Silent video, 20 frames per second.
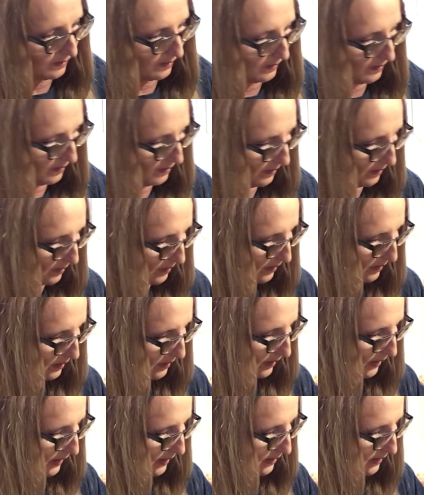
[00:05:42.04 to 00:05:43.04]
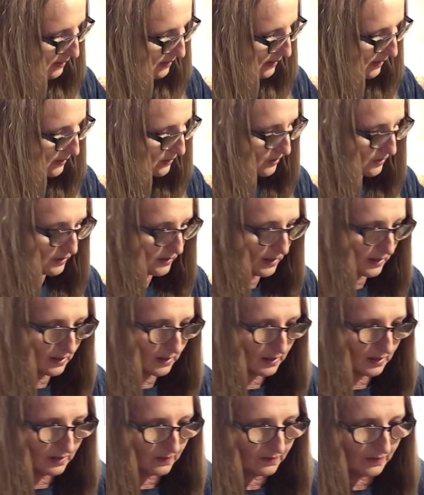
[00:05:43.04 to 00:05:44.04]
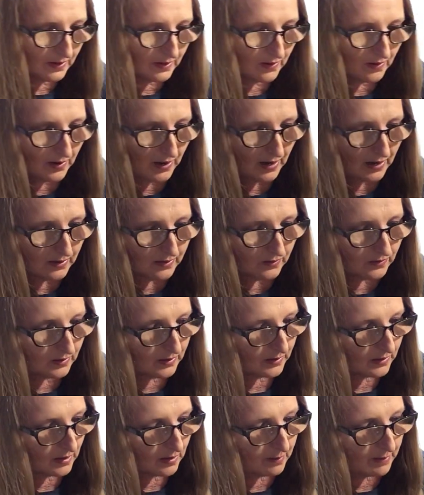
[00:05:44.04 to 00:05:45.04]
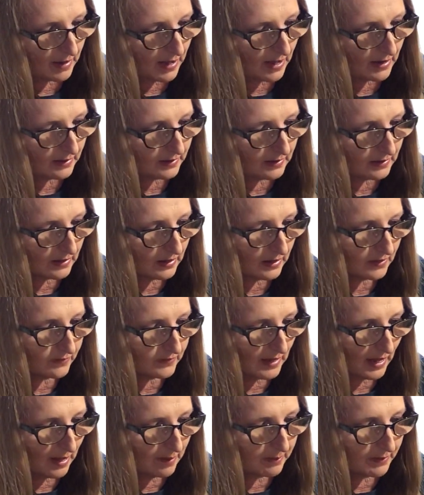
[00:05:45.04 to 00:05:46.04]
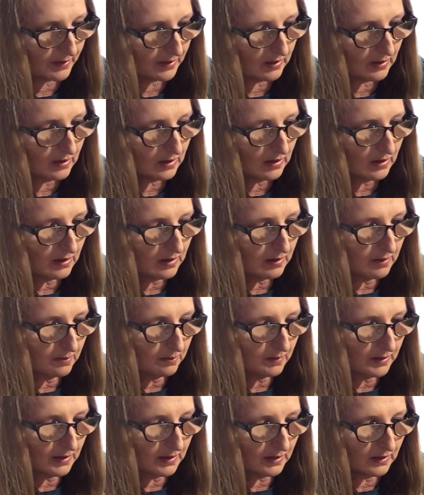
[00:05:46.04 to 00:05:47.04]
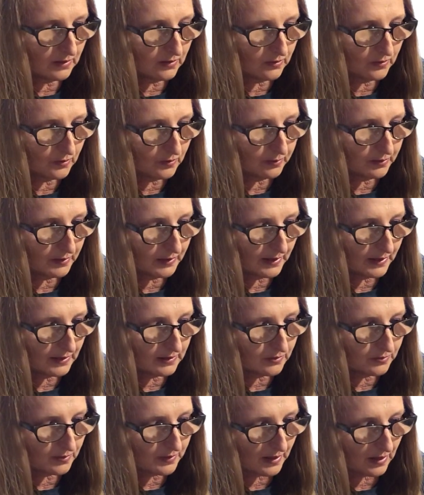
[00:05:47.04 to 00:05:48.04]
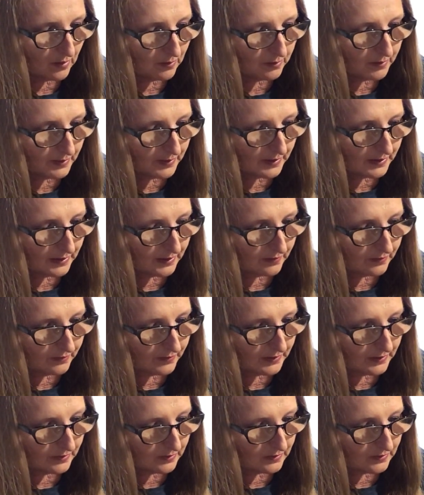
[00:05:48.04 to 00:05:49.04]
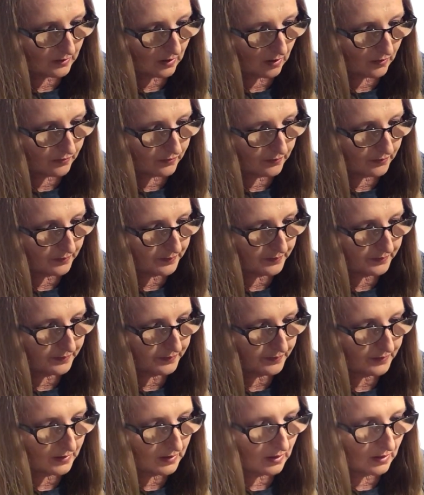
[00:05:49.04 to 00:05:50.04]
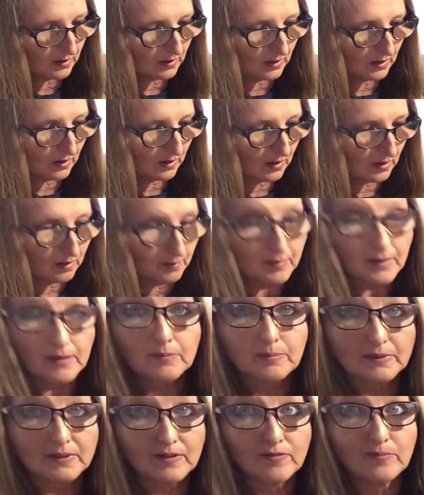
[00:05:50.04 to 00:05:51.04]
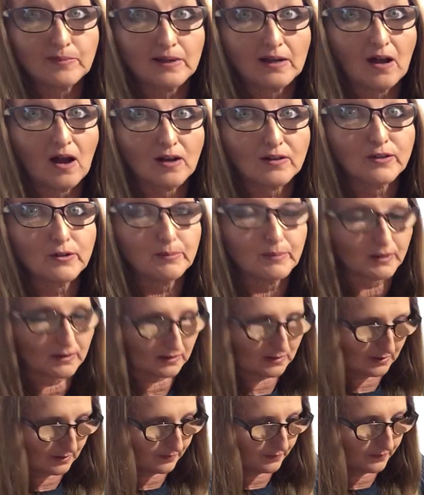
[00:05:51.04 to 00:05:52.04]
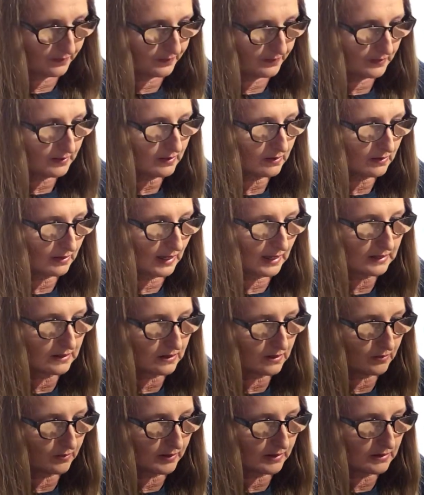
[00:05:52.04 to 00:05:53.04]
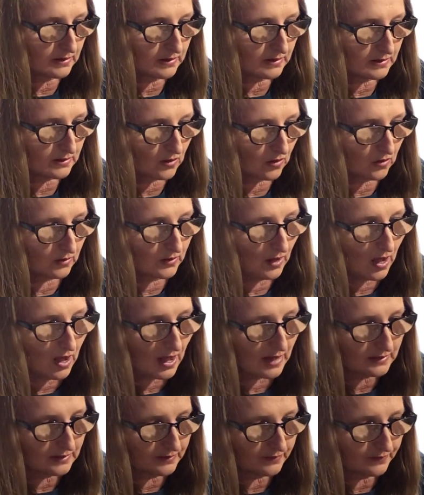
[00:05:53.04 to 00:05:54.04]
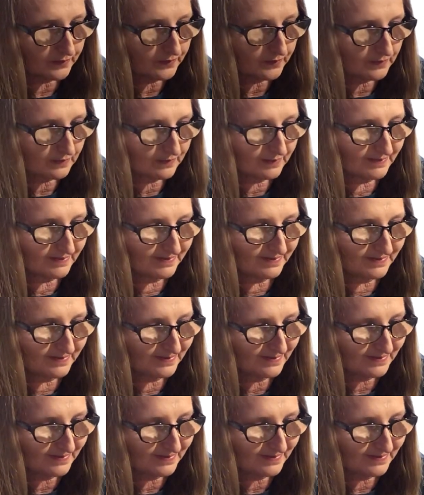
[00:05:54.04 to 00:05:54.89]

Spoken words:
Again, like I said, just get it in there and you can come back and kind of tap it into place without burning your fingers off, because believe me, hot glue burns, hence the reason it's called hot. That